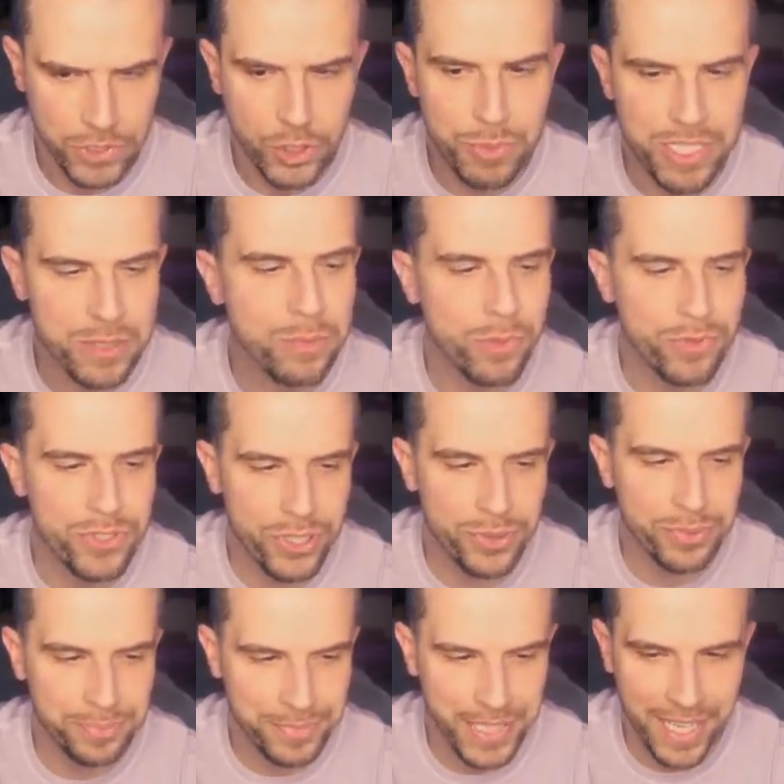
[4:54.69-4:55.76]
You miss a move
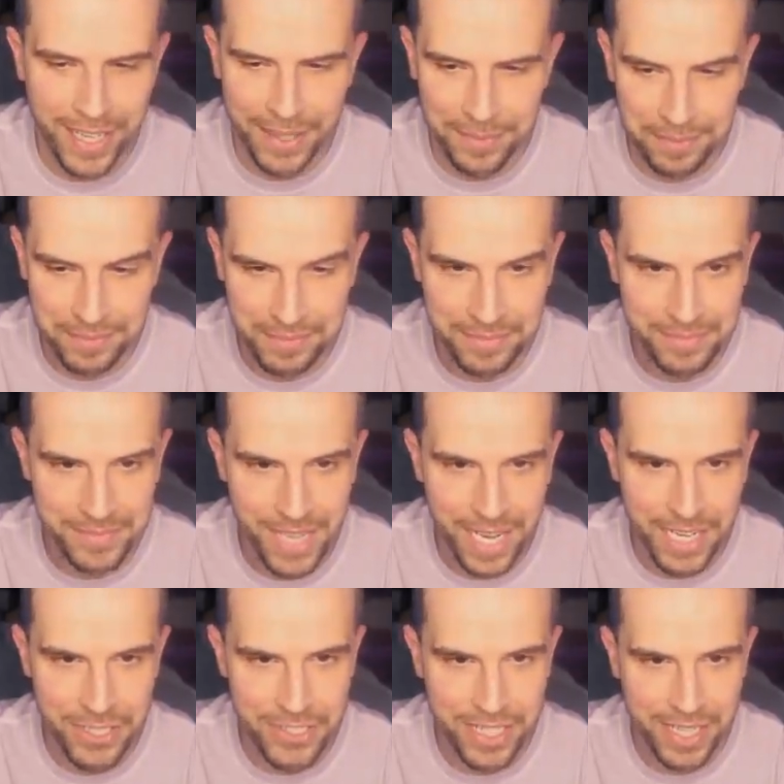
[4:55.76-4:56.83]
too? Yeah,
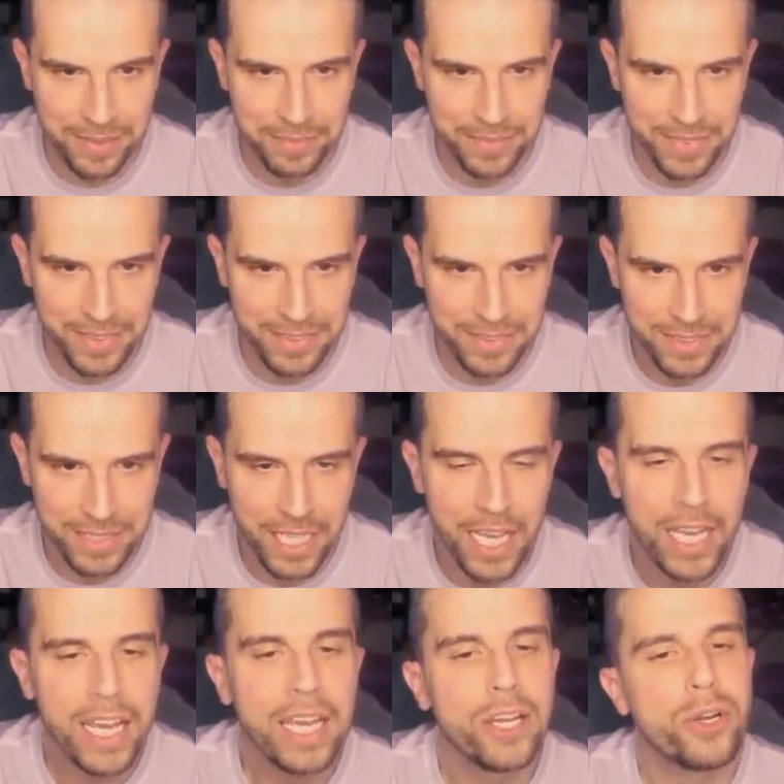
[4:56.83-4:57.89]
I understand.
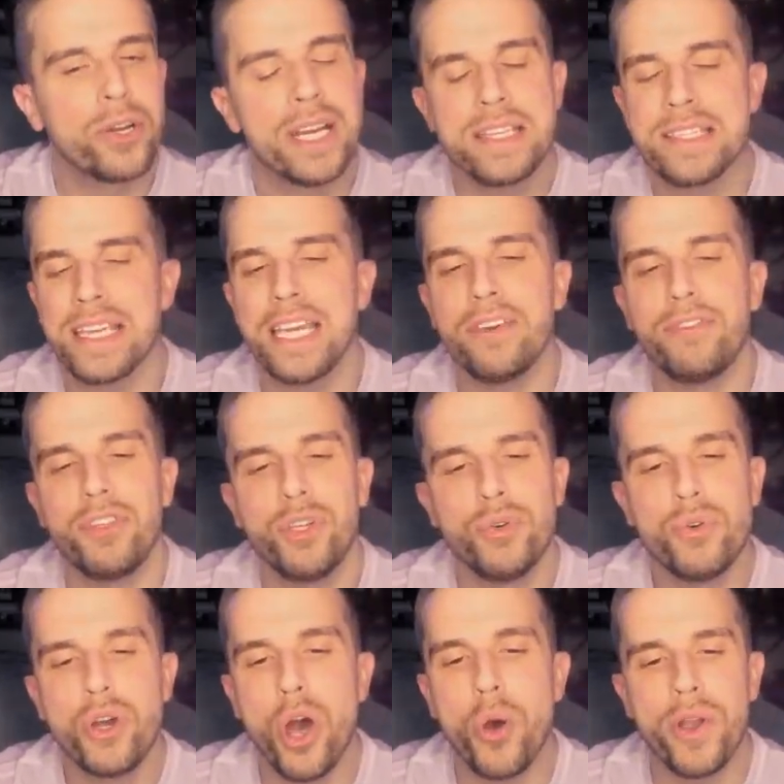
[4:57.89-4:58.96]
Chris, if
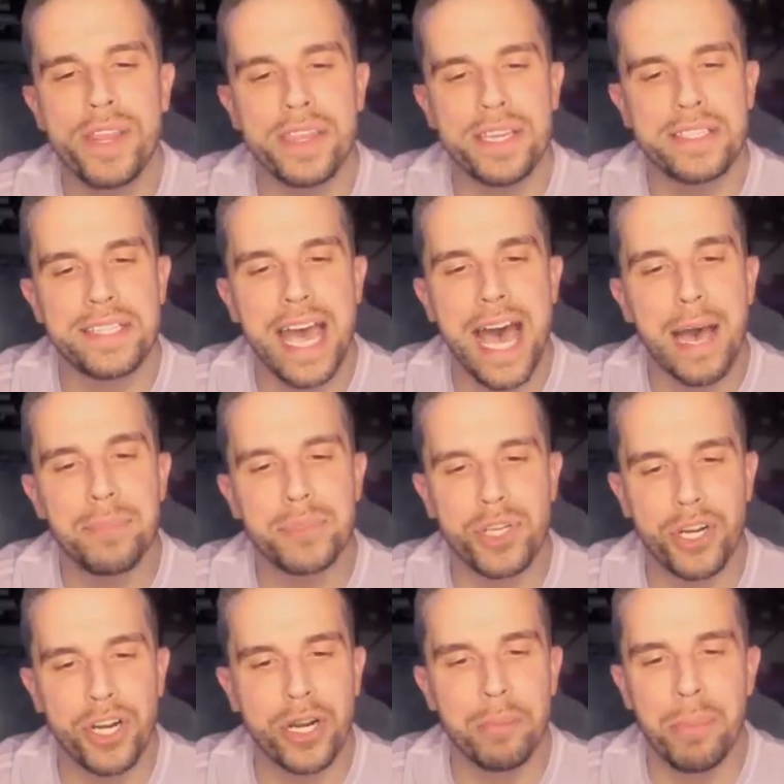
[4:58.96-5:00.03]
you go to the top
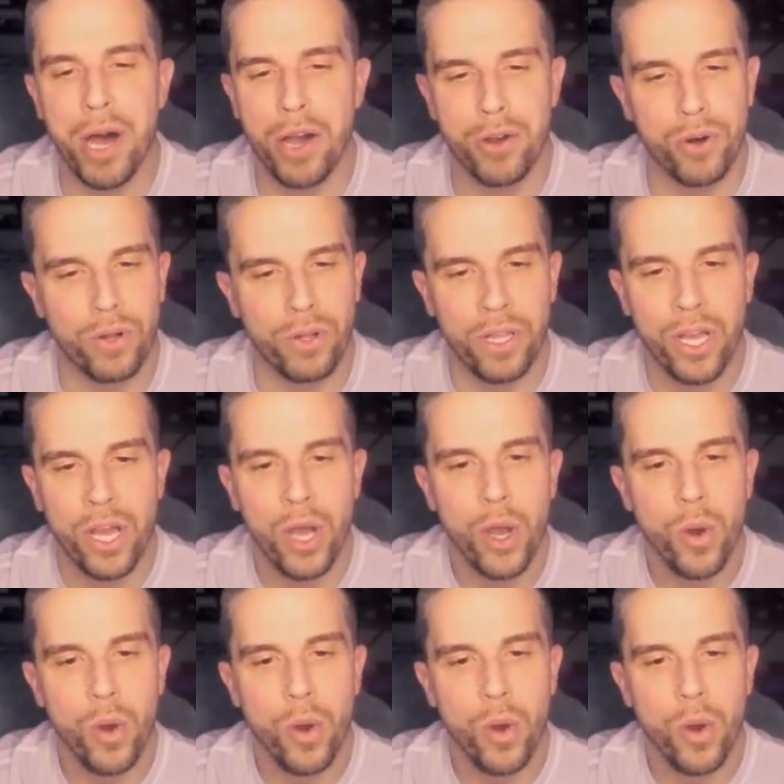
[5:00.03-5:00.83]
turnbuckle